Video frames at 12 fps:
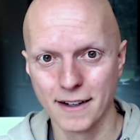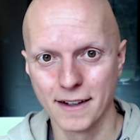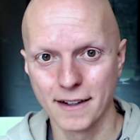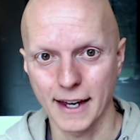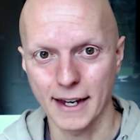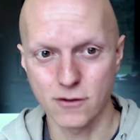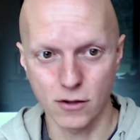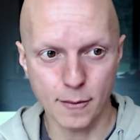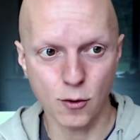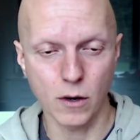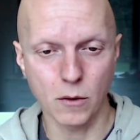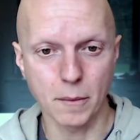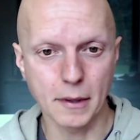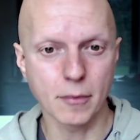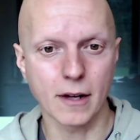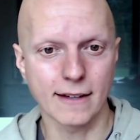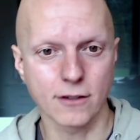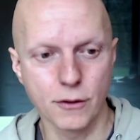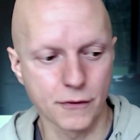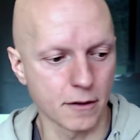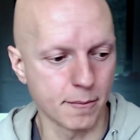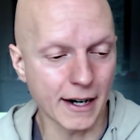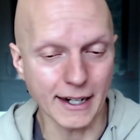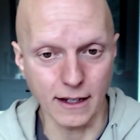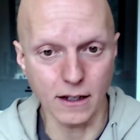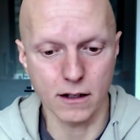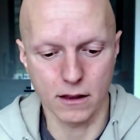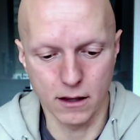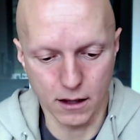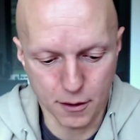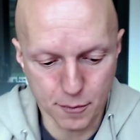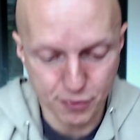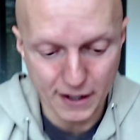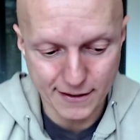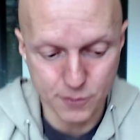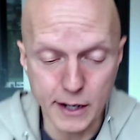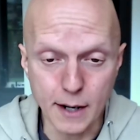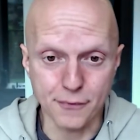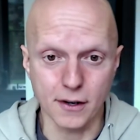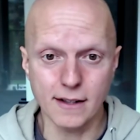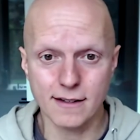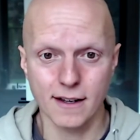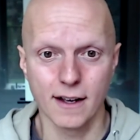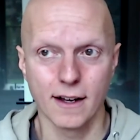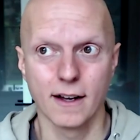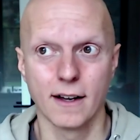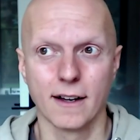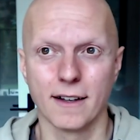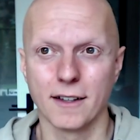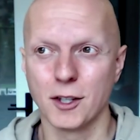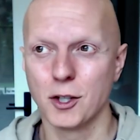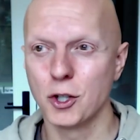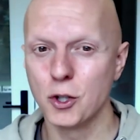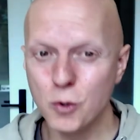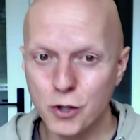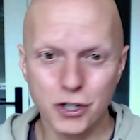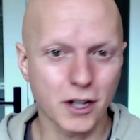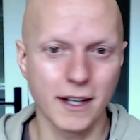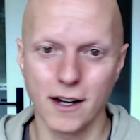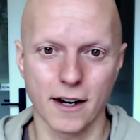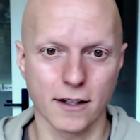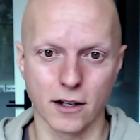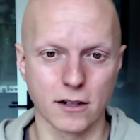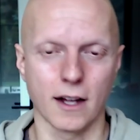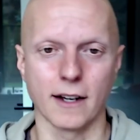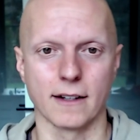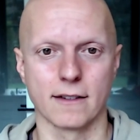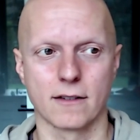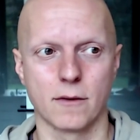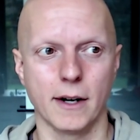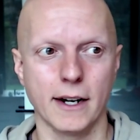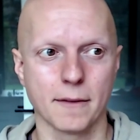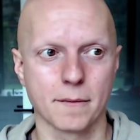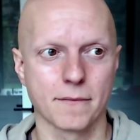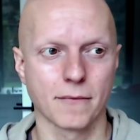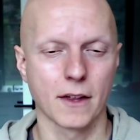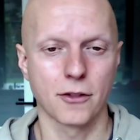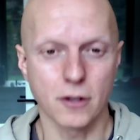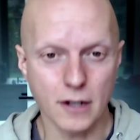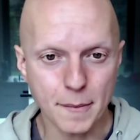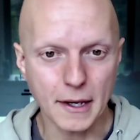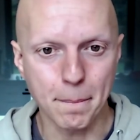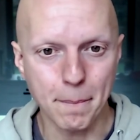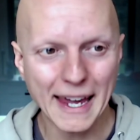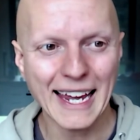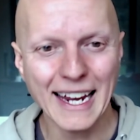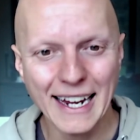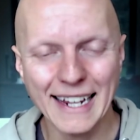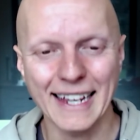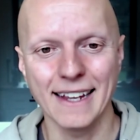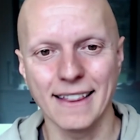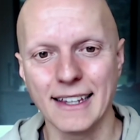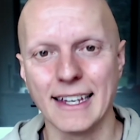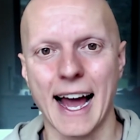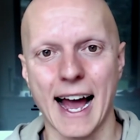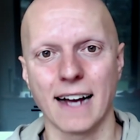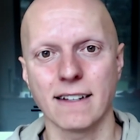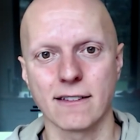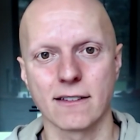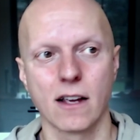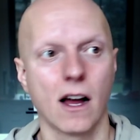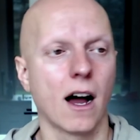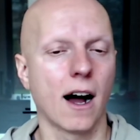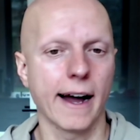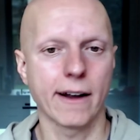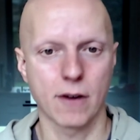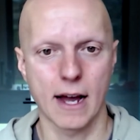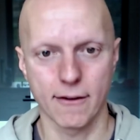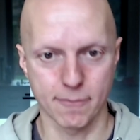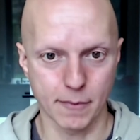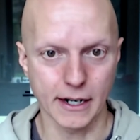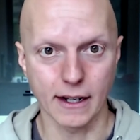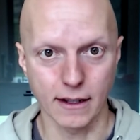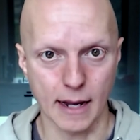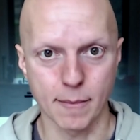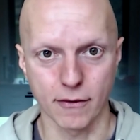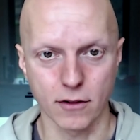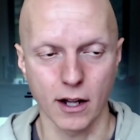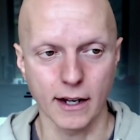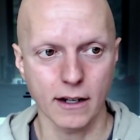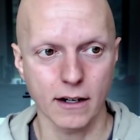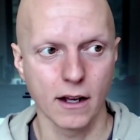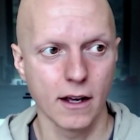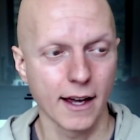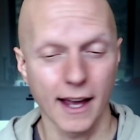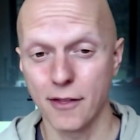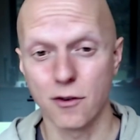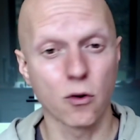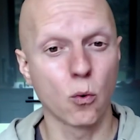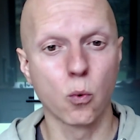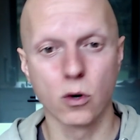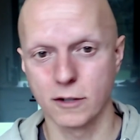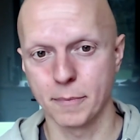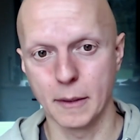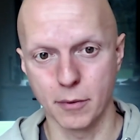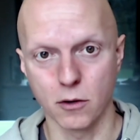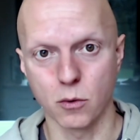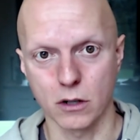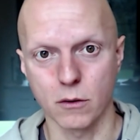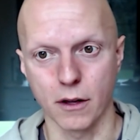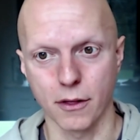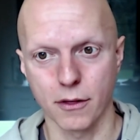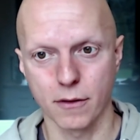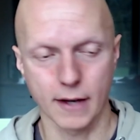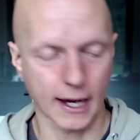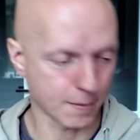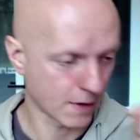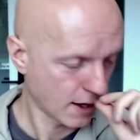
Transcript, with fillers: Okay. So number one, when people ask you for money, the, the price right up front, usually not a good client, right? They're going to be a pain in the ass. I don't have money type of client. And they're the worst people to work with. Okay.